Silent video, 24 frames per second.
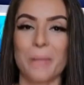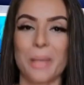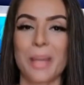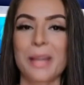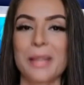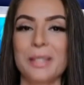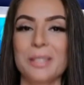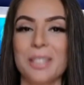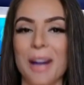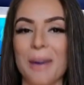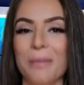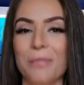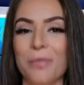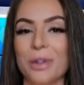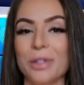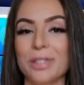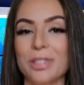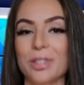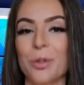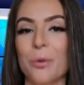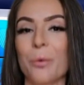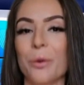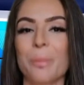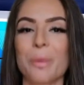his
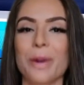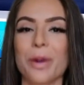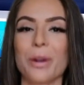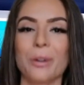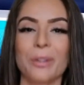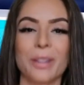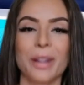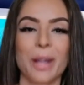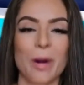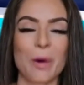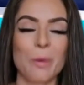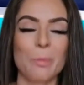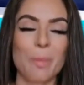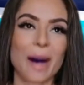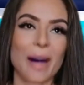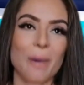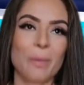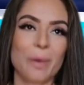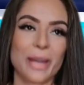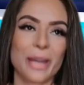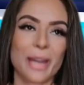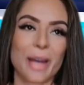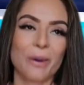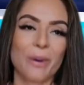efforts to repeal the
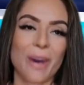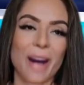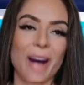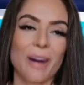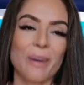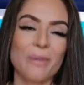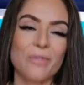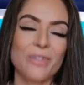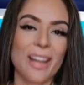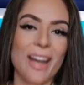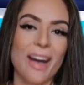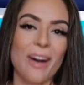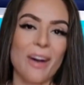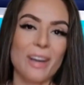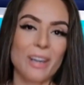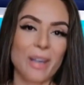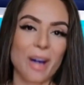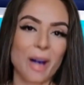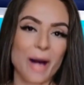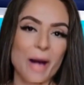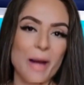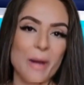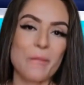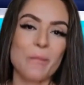Obamacare healthcare
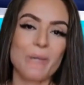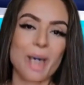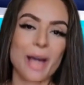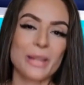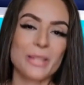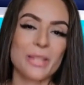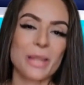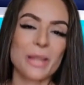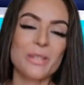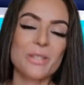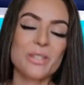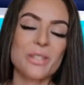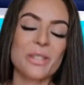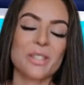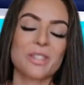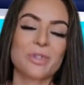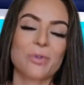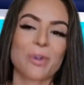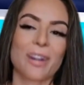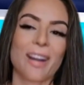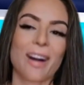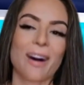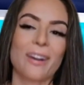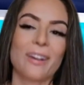law, and his
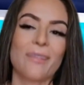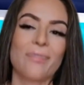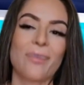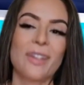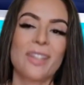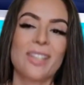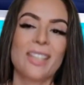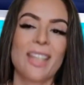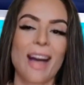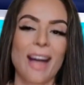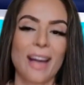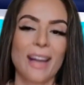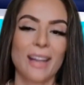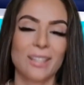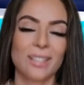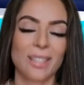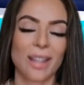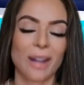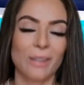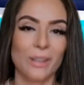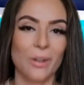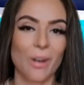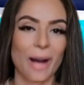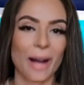disregard for science
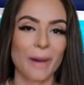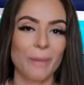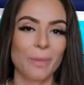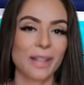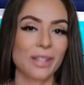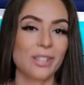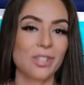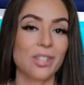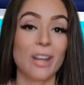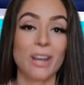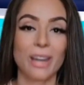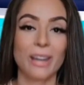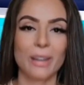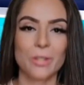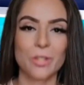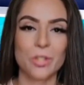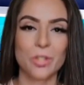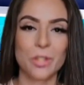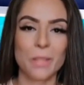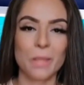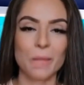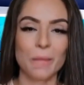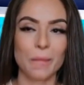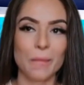on climate
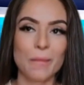change.